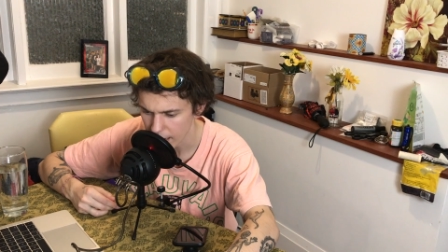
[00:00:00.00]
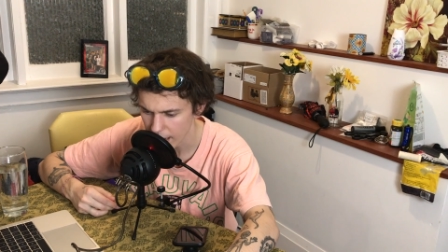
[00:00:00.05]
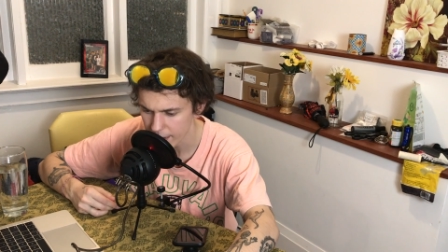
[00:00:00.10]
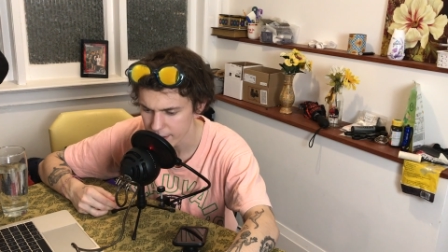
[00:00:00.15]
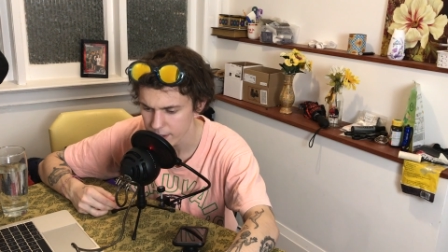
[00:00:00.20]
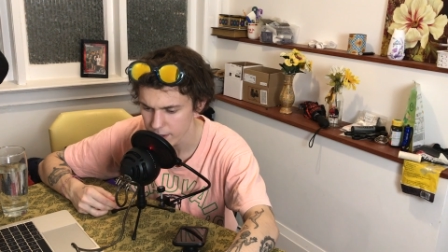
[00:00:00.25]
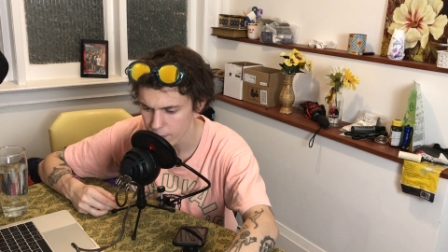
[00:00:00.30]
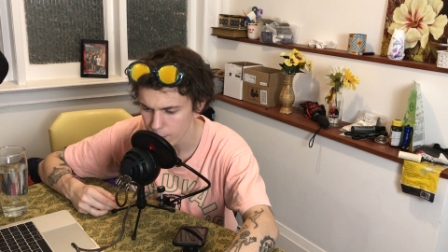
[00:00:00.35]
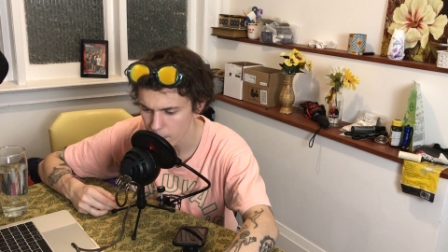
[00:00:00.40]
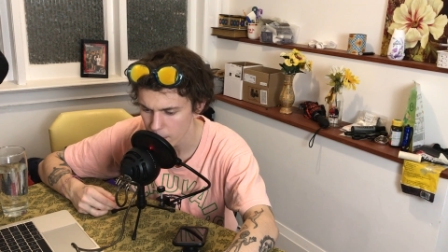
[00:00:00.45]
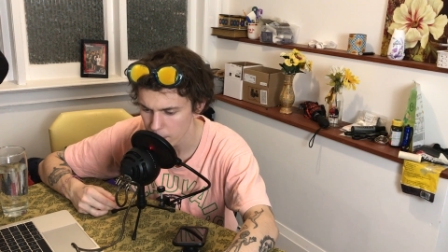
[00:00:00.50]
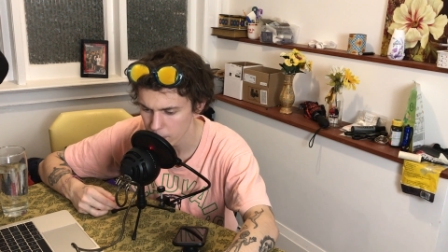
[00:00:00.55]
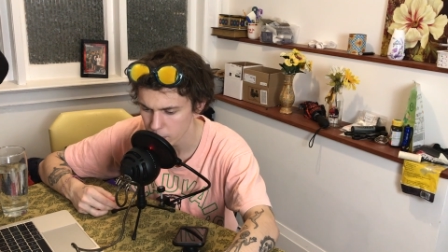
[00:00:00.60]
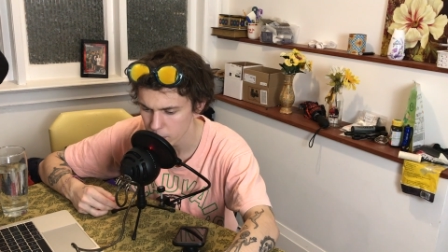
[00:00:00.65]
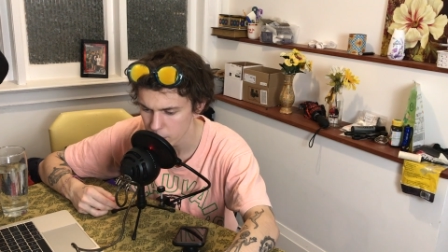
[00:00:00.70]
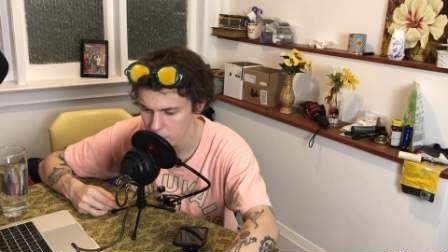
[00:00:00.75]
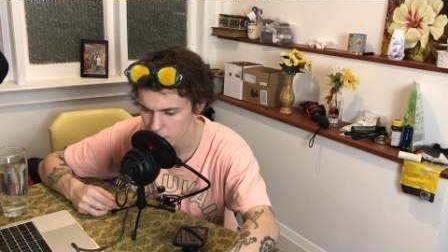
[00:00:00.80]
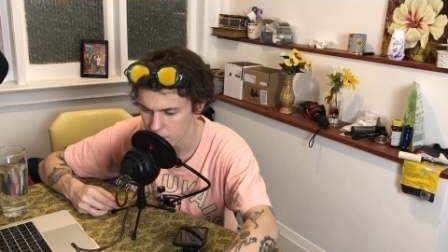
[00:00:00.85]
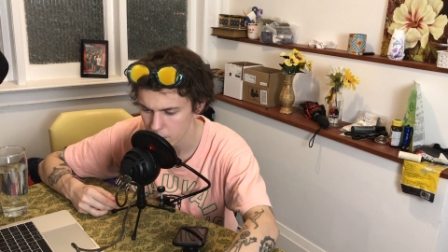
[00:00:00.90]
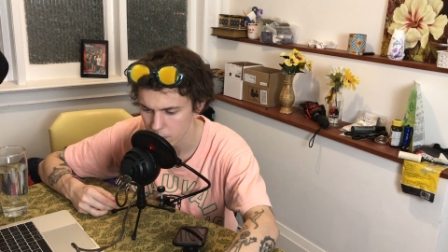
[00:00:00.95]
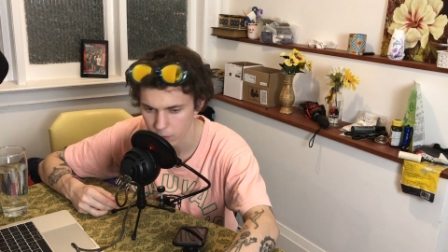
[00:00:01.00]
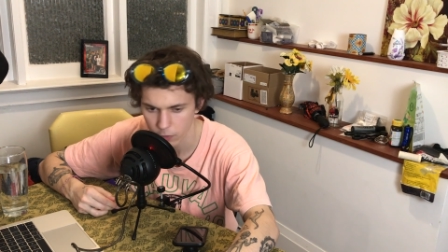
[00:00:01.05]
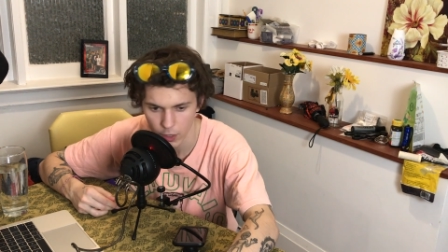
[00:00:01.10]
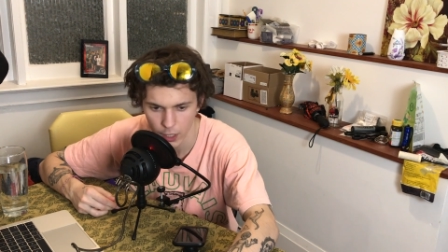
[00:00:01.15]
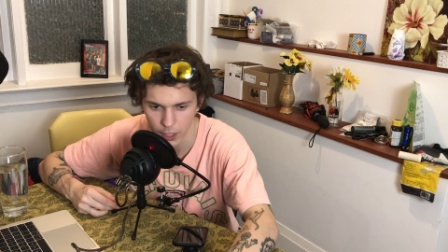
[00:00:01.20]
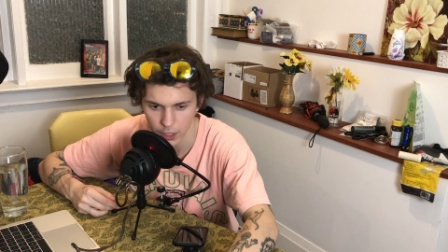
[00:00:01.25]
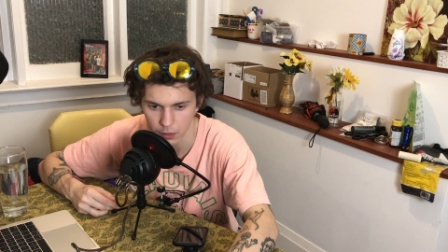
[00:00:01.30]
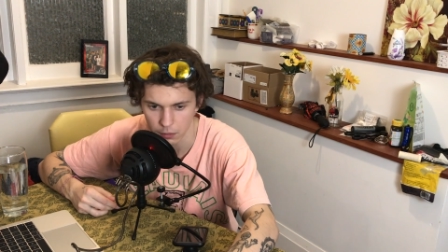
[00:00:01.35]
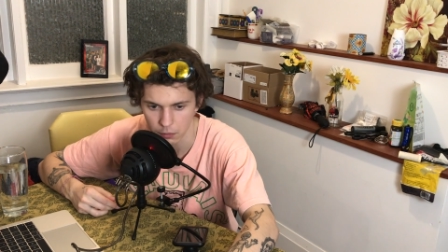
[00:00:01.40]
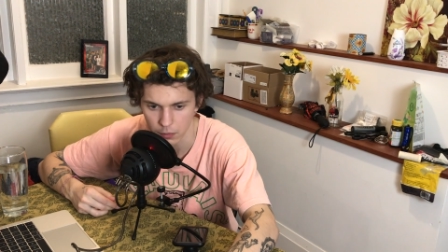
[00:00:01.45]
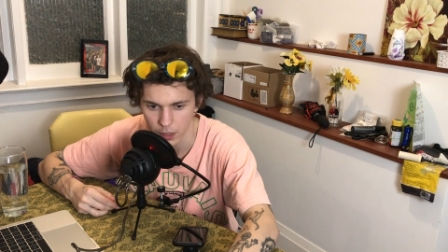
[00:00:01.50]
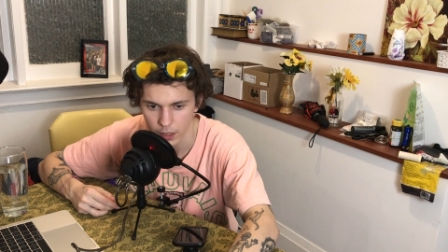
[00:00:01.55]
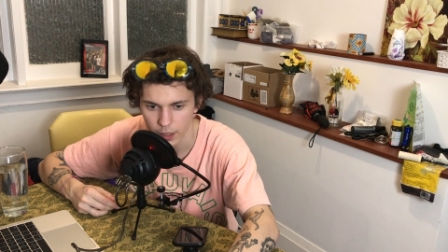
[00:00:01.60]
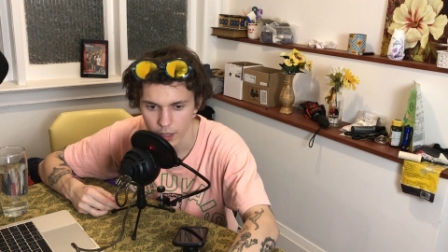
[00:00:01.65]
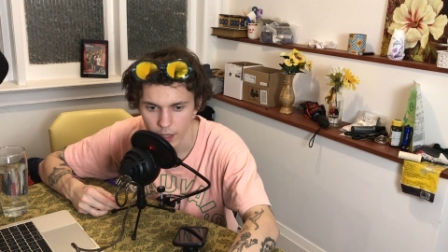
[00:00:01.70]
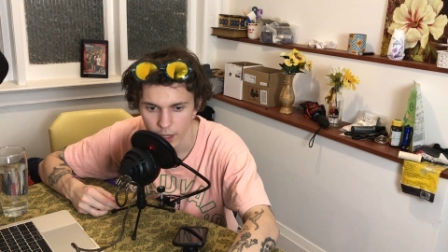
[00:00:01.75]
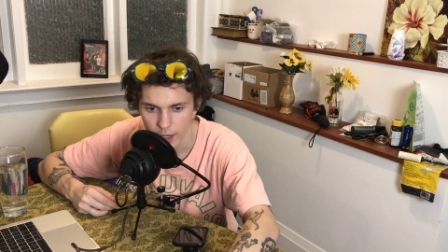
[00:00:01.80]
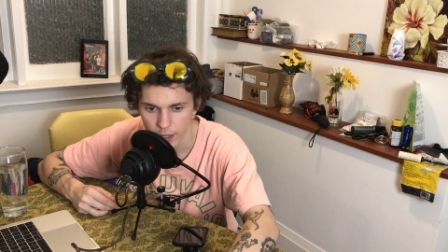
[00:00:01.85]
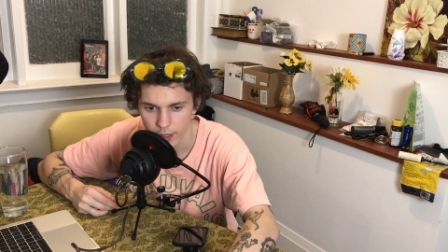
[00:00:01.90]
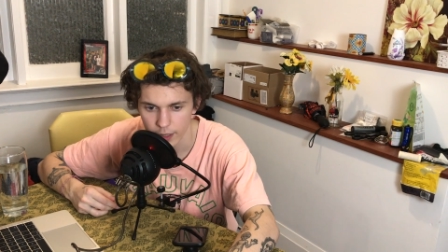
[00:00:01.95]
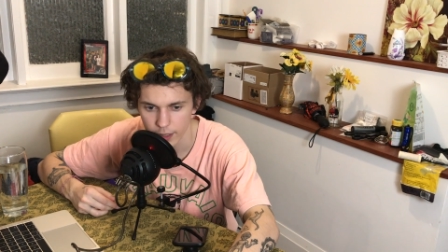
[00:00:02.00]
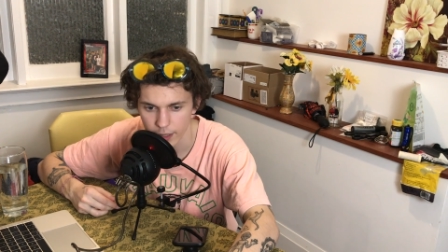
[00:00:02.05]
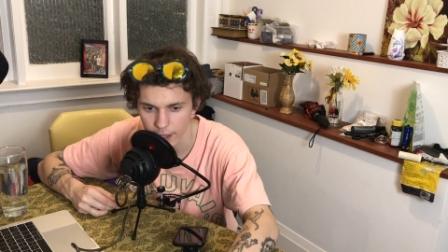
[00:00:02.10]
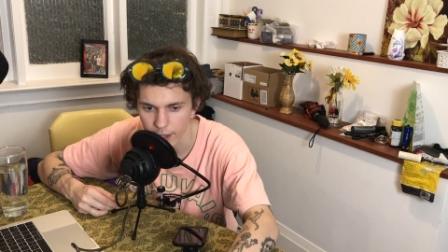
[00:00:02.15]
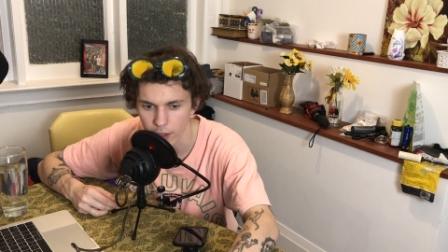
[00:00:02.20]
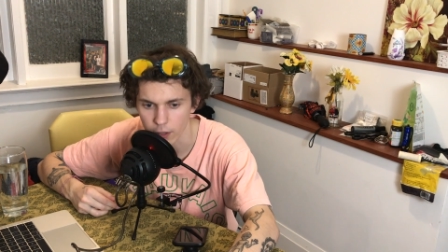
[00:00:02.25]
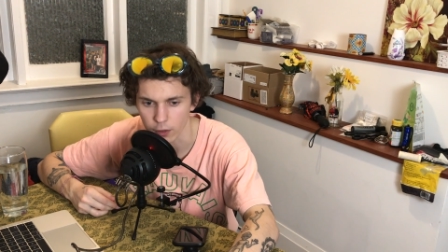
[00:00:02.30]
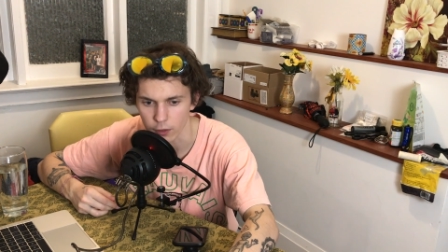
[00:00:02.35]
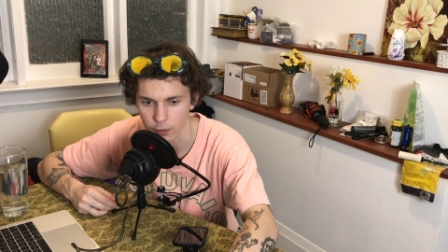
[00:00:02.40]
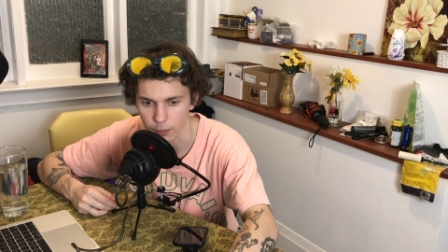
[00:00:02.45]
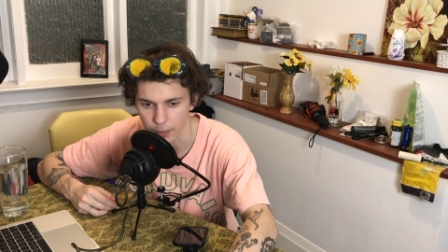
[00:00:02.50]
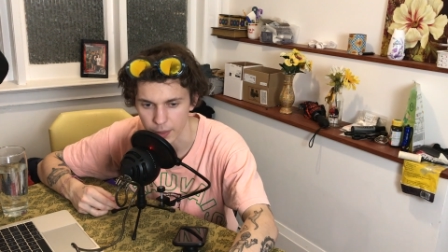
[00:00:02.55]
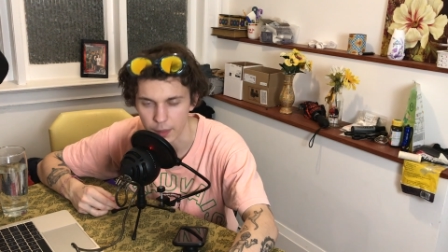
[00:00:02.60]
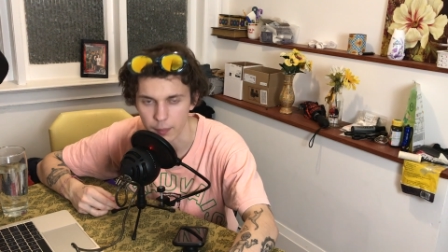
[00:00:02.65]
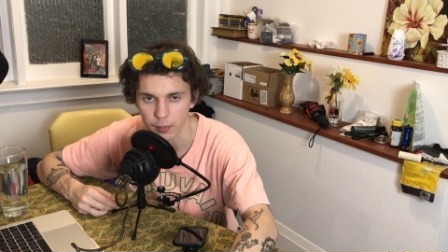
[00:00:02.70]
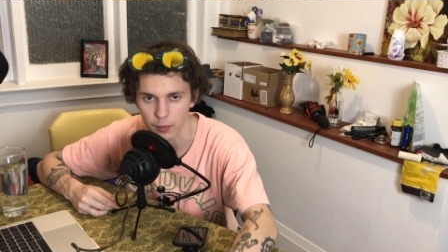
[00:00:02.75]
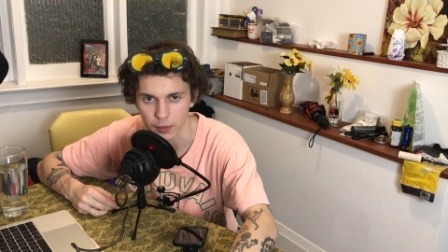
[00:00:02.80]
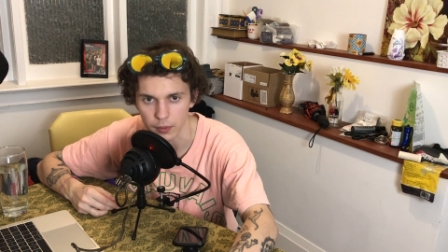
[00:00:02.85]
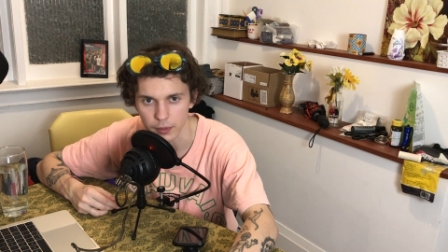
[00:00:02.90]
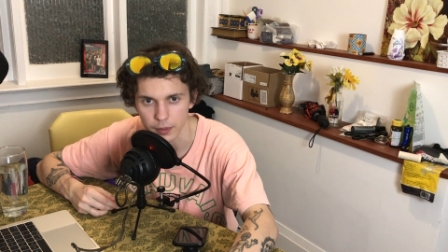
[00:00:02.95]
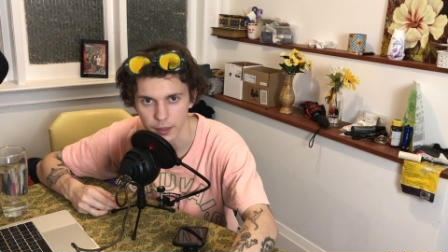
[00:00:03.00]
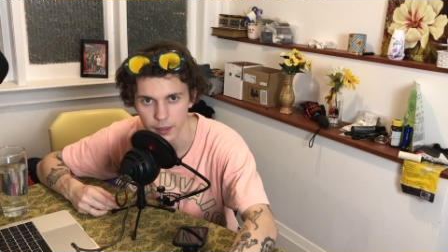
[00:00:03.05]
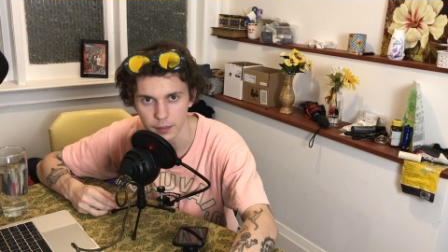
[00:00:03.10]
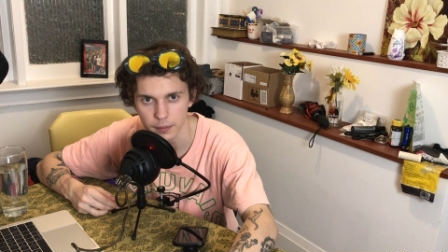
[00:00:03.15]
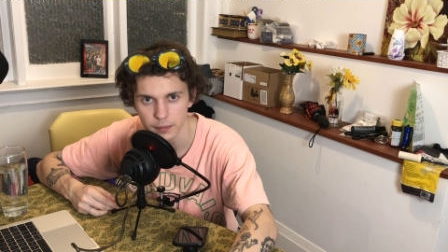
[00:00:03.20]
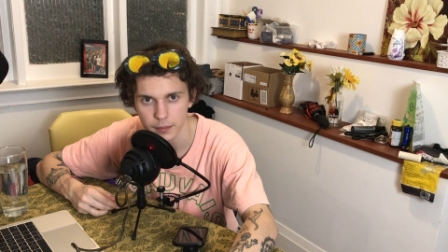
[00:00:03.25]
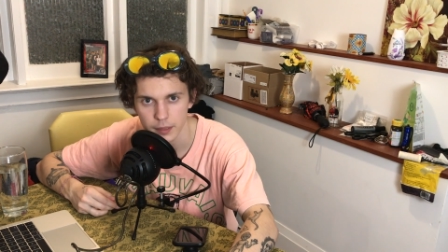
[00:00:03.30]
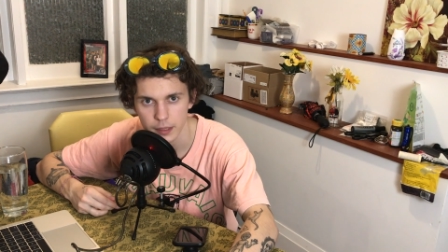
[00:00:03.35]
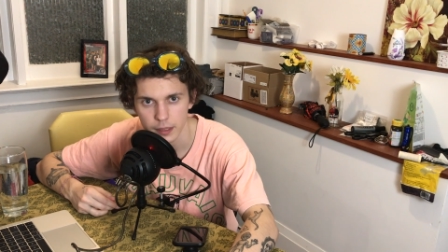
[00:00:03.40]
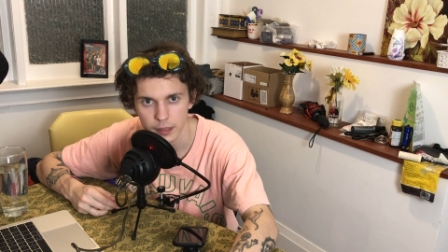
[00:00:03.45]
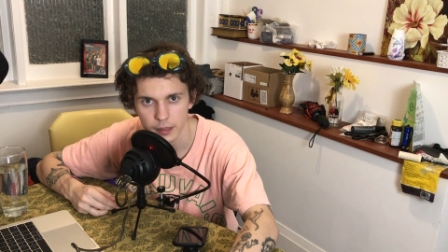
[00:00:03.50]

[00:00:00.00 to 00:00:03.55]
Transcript: As if people just fucking... kill people, you know?